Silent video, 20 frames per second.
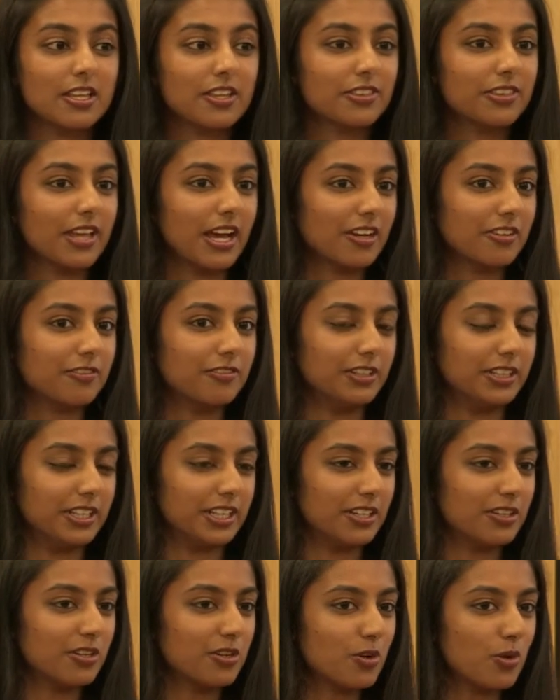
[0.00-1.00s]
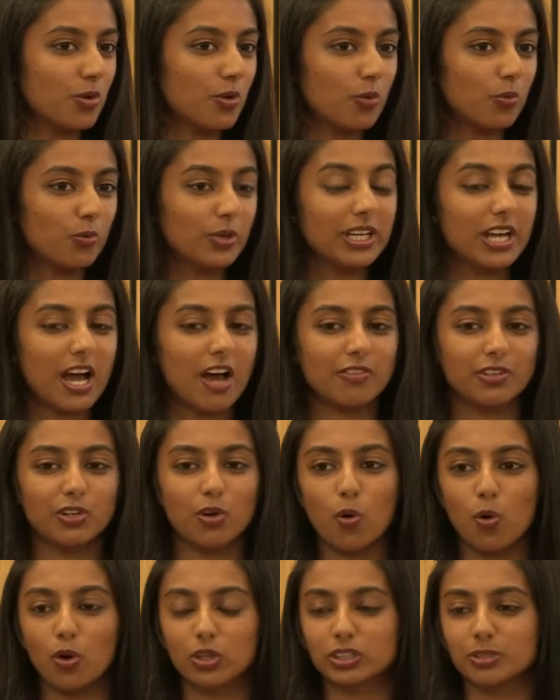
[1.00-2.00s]
Thankfully, we have an
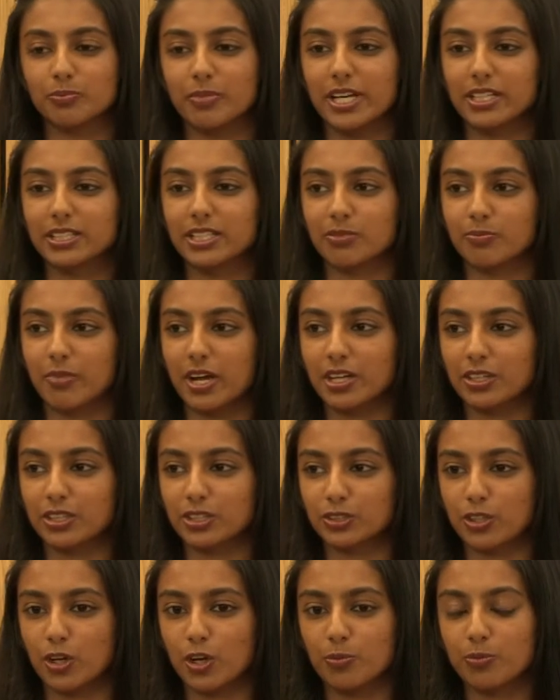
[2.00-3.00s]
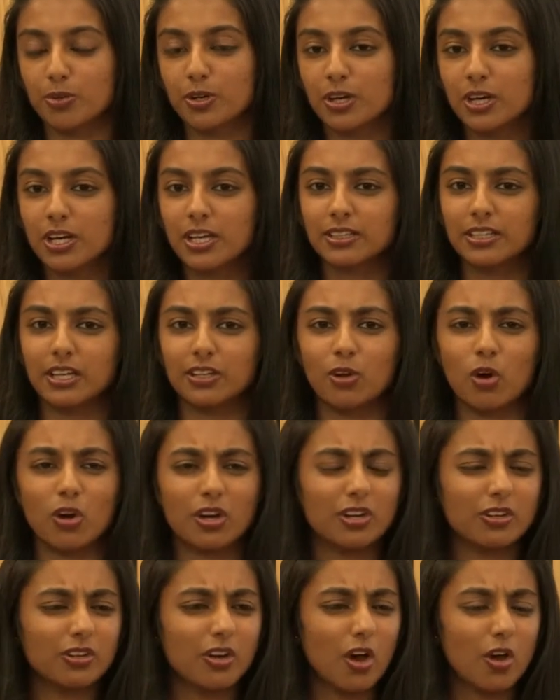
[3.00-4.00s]
automated microscope that not
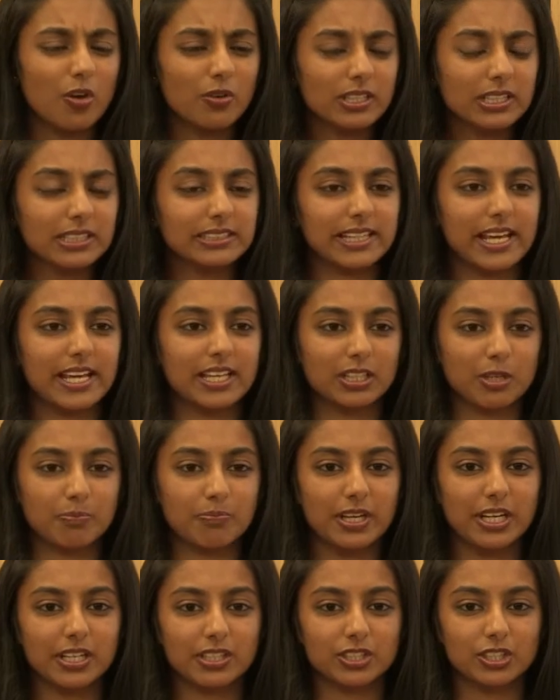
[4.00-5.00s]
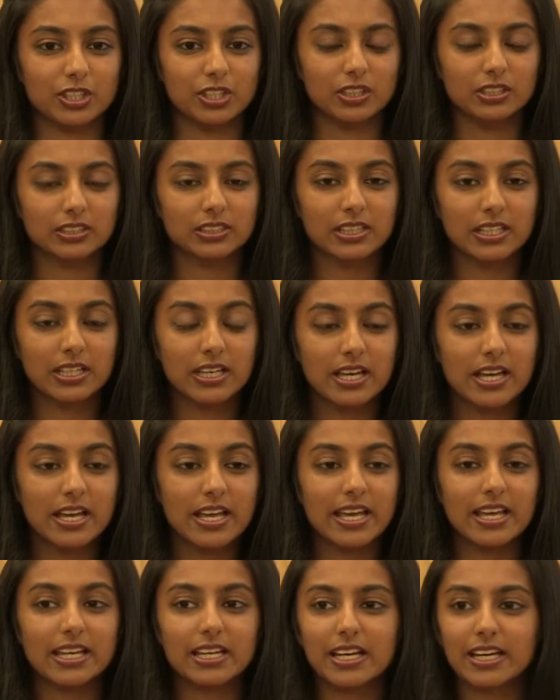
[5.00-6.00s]
can only take the pictures,
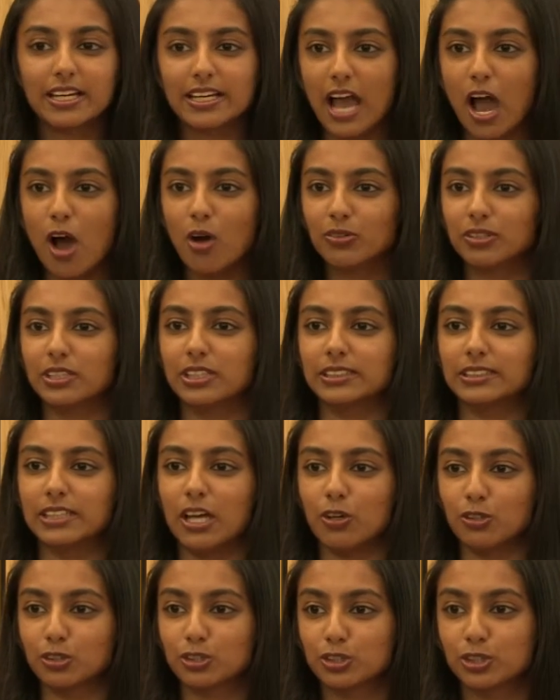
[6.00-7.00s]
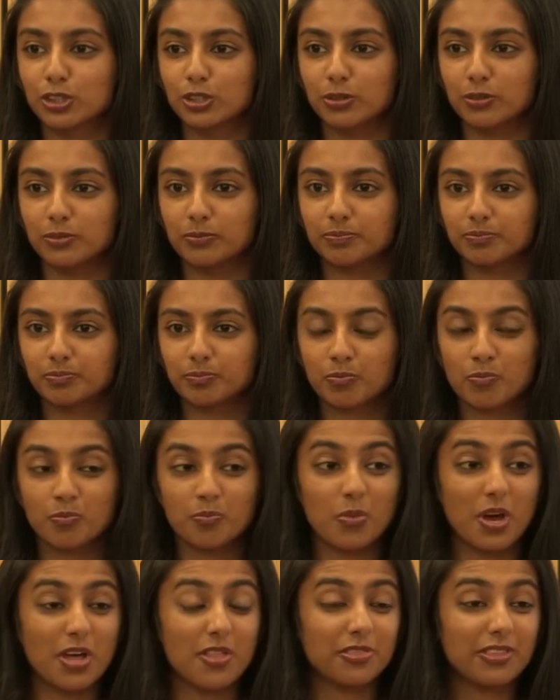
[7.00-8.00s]
it can count the cells too,
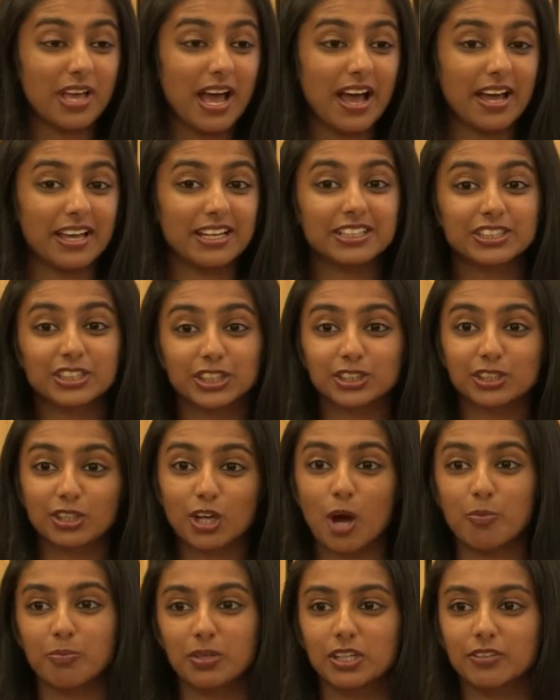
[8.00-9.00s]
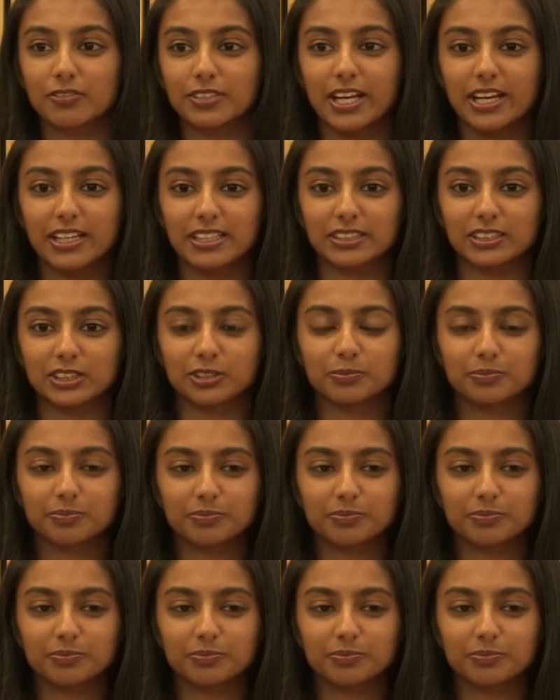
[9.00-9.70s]
and that in just a couple of days.